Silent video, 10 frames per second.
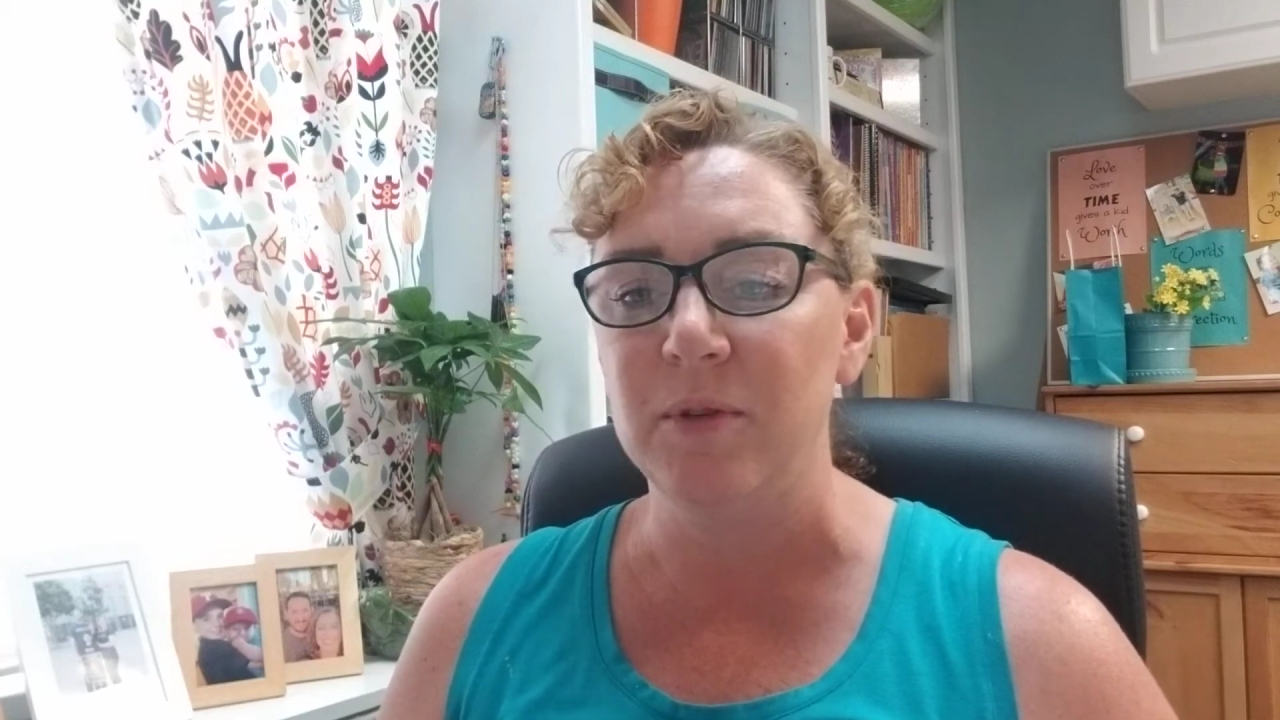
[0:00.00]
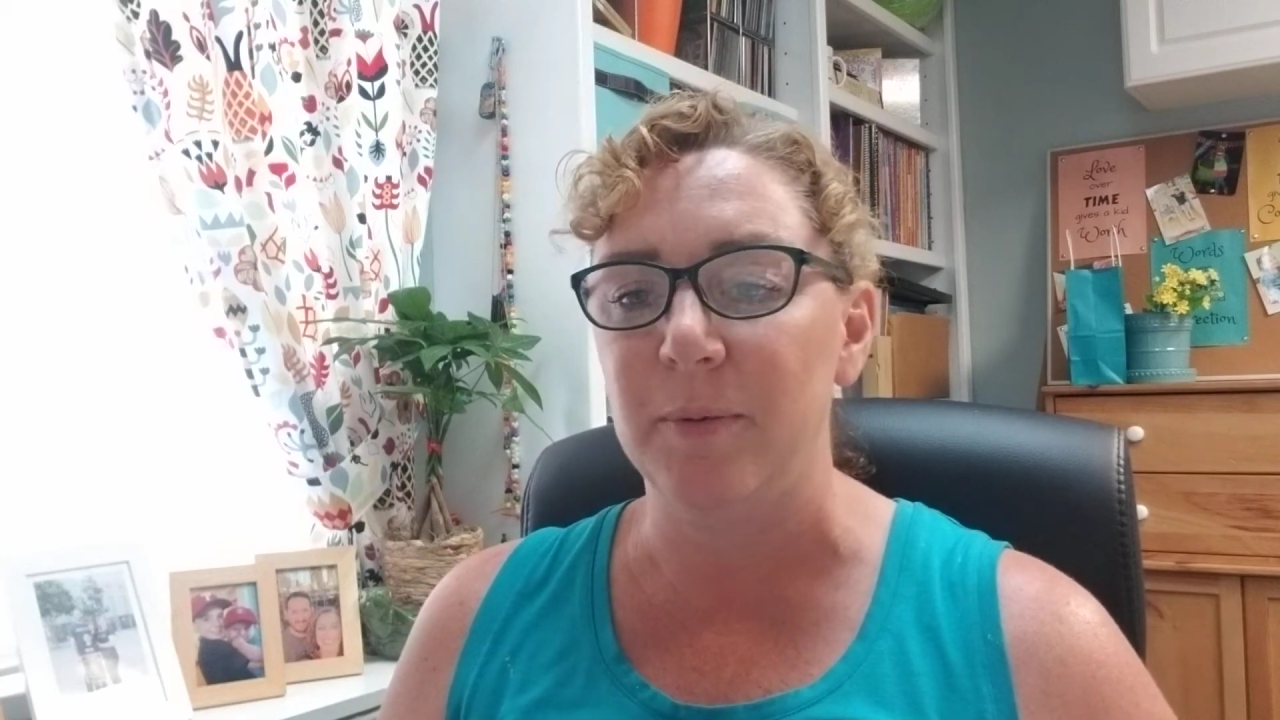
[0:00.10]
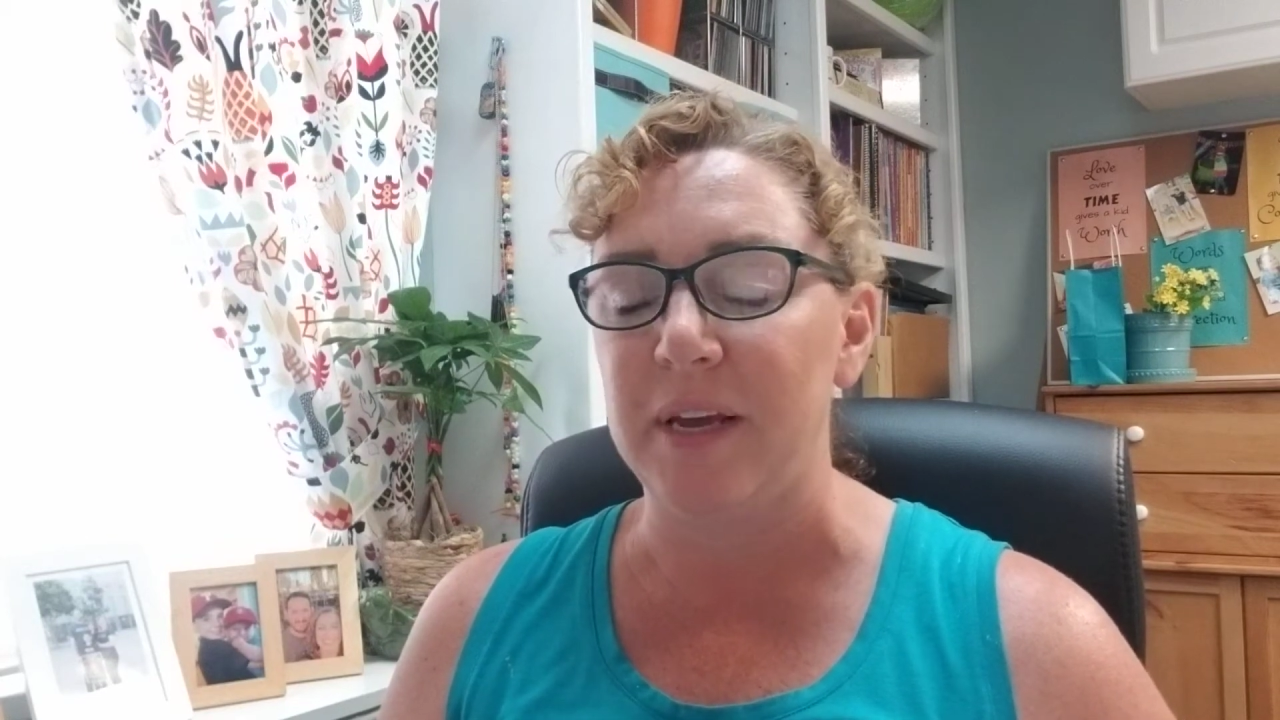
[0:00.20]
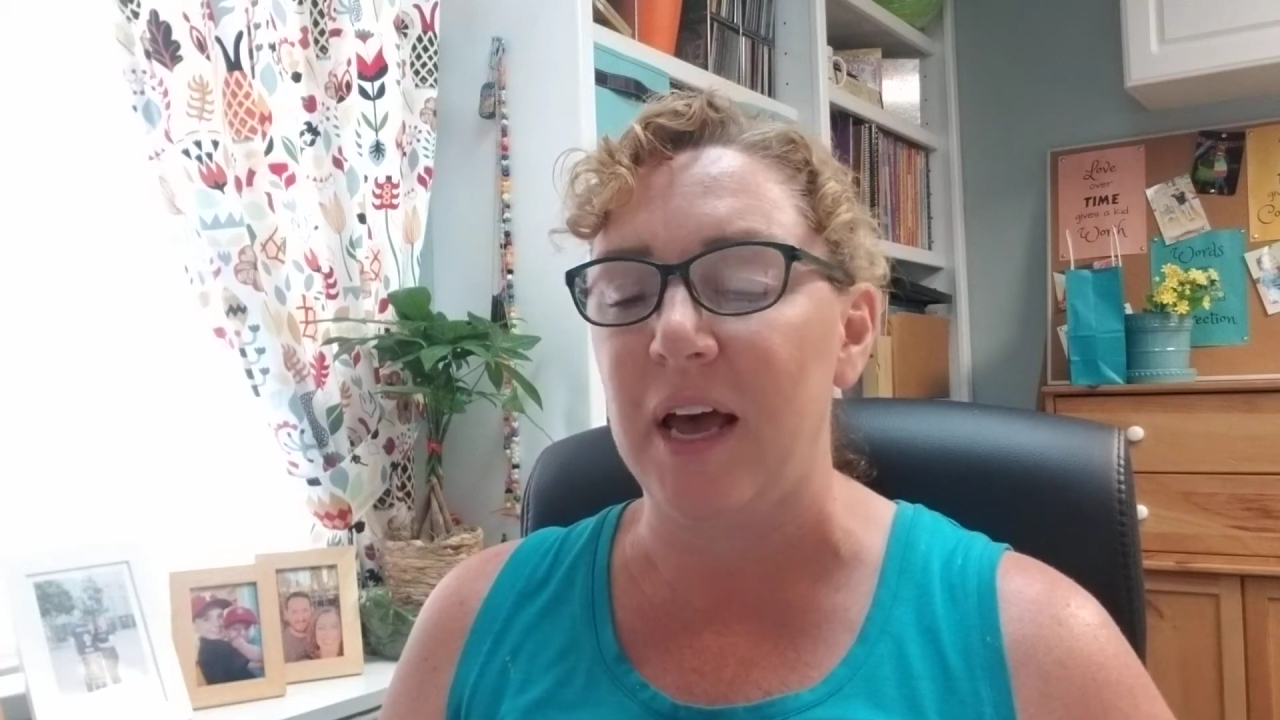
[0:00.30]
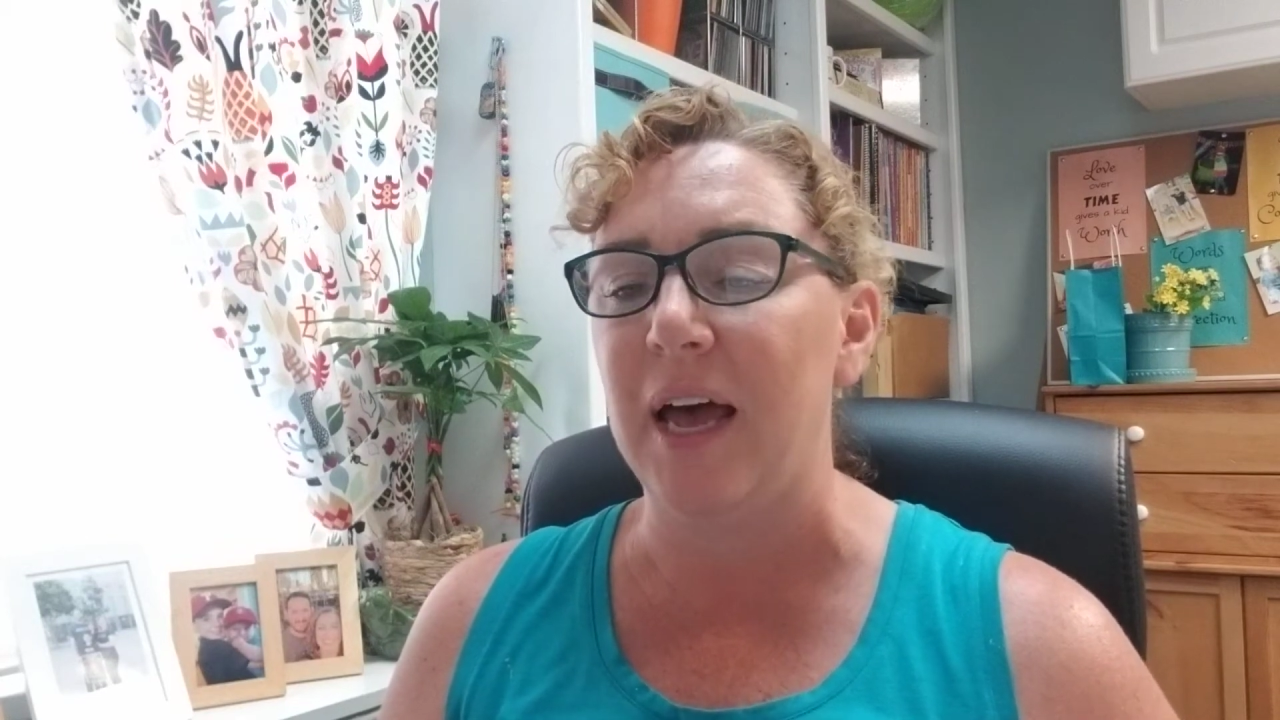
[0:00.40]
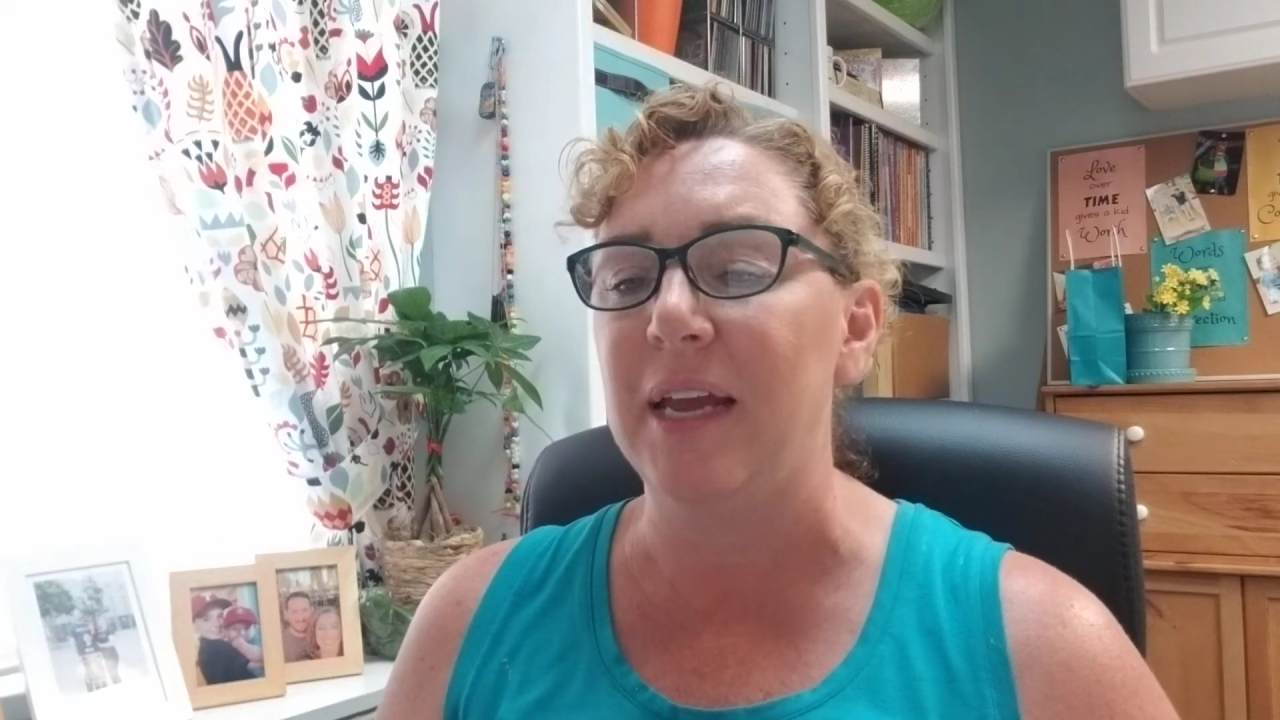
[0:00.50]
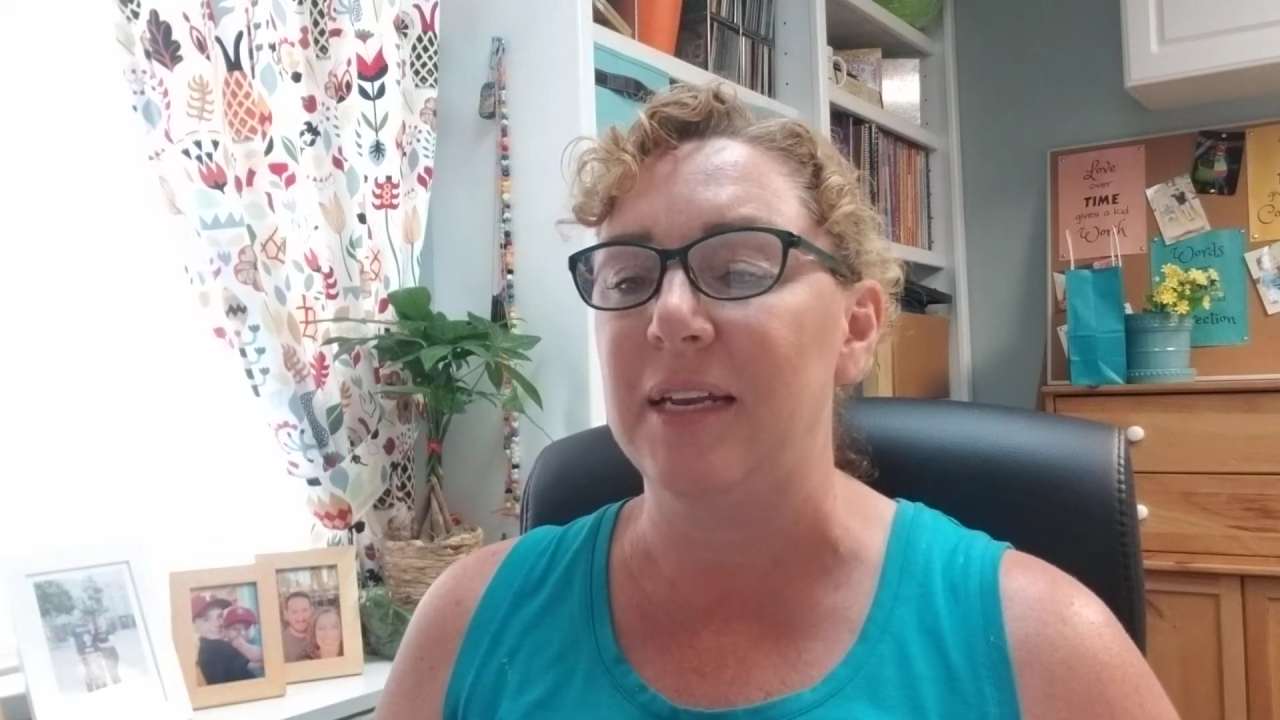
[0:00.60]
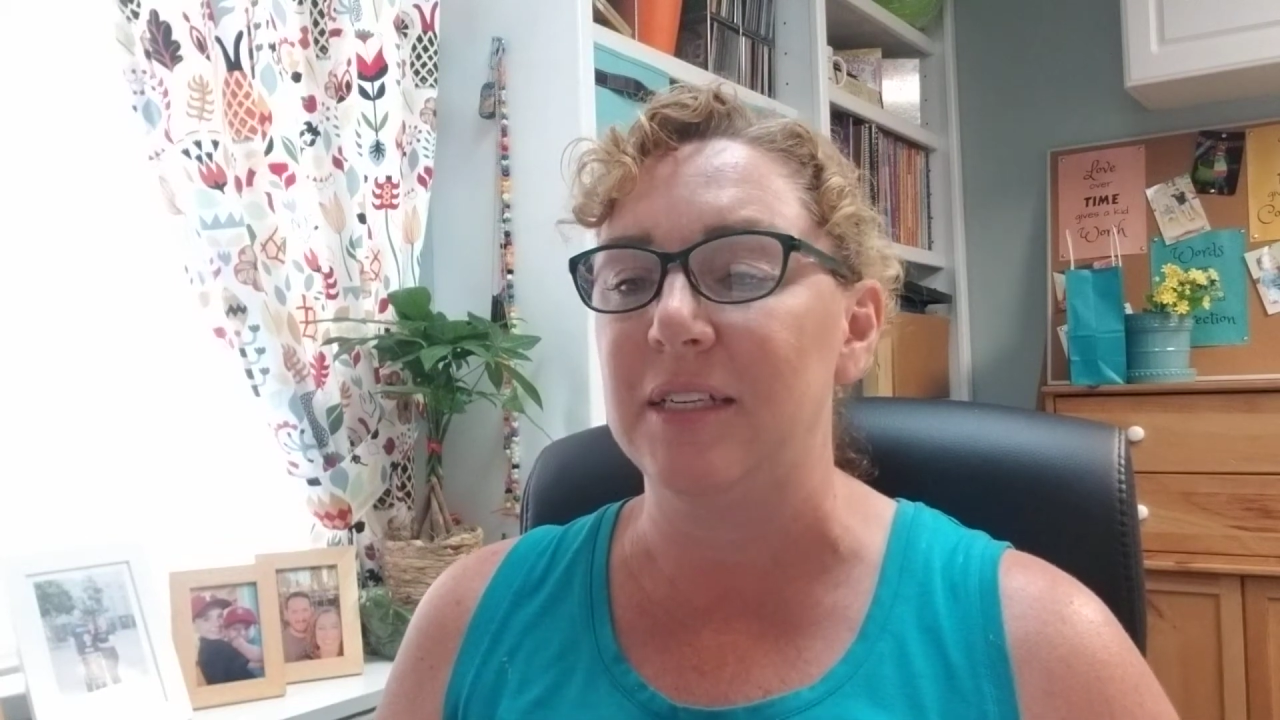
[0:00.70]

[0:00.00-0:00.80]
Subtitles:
to be kind,